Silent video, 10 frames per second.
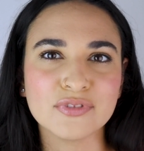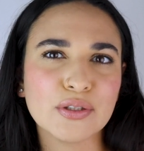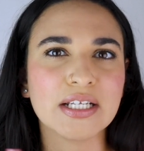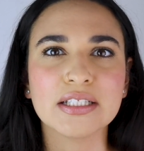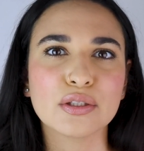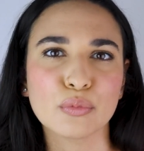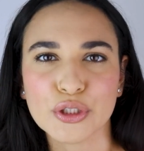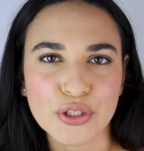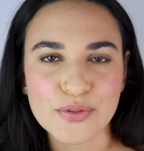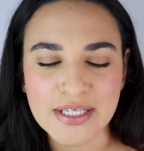you get a little
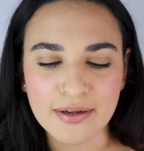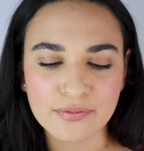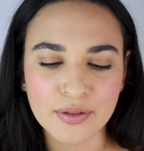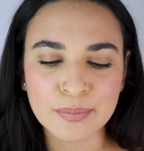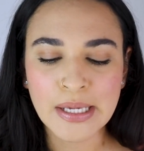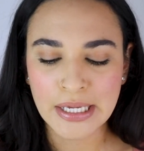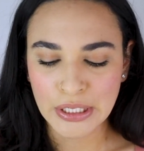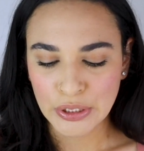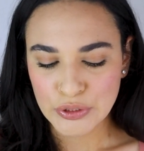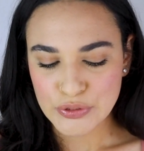more use out of them.
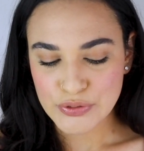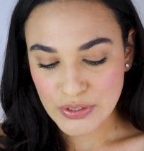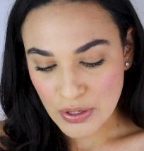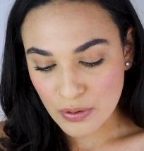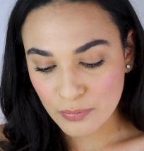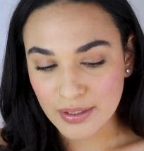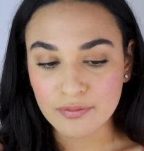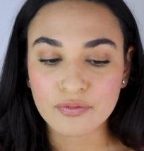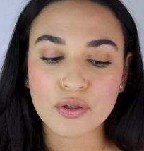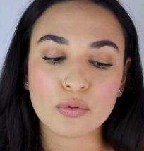So
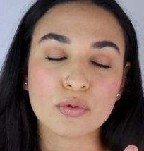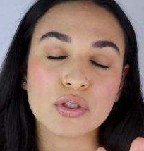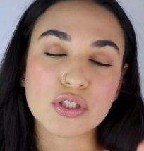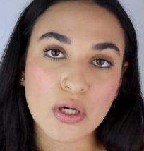if you